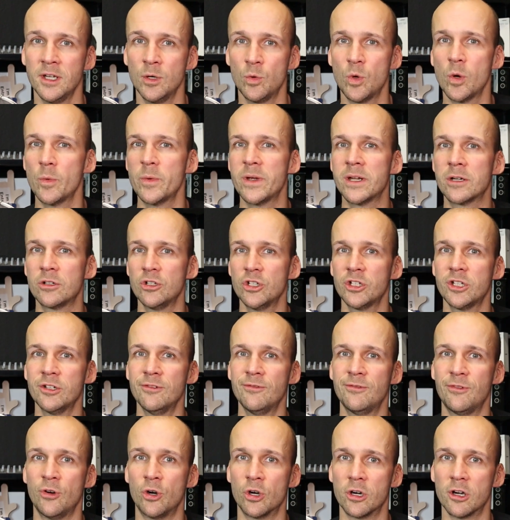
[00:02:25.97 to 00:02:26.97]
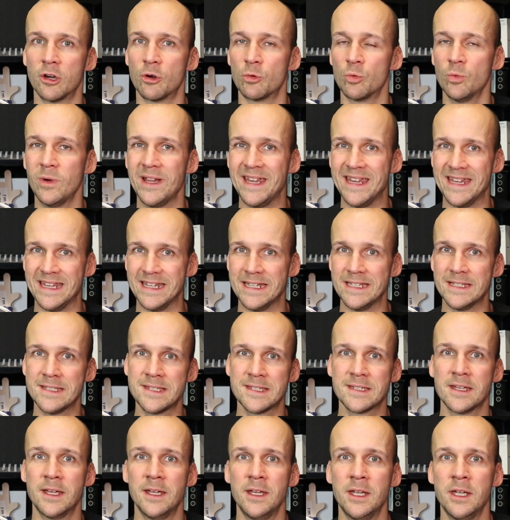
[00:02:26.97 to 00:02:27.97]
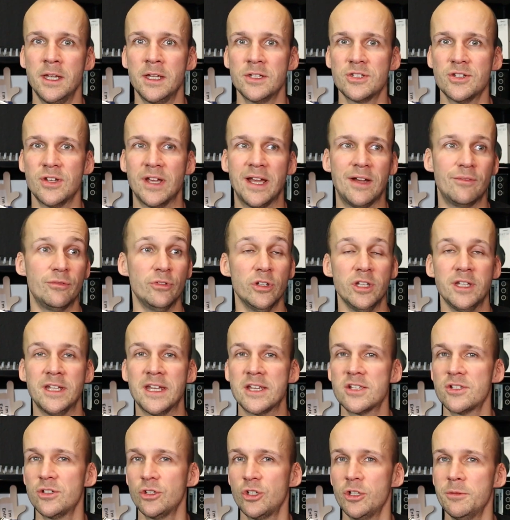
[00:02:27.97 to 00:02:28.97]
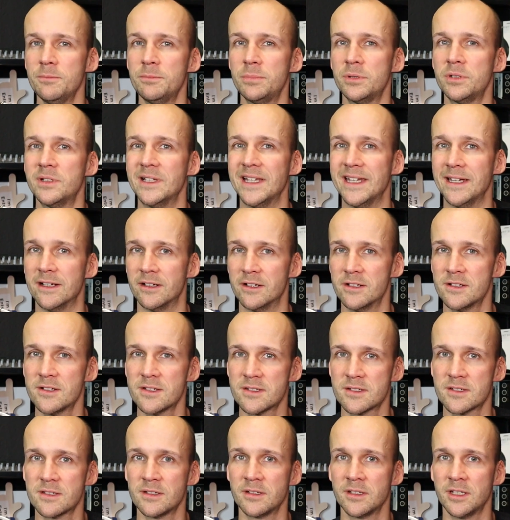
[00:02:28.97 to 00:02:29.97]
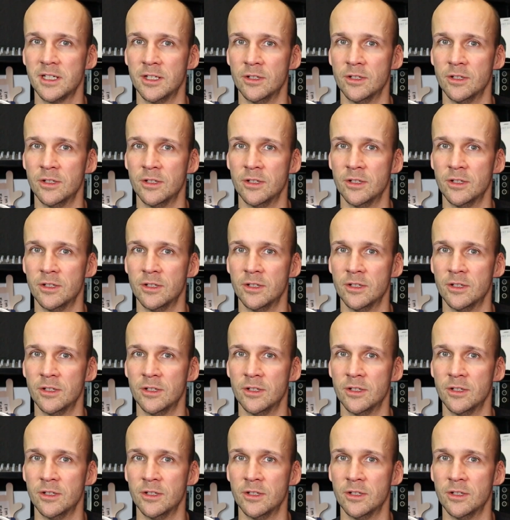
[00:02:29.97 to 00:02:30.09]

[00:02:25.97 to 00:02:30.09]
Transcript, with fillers: what we are looking for are ways to have really nice looking players,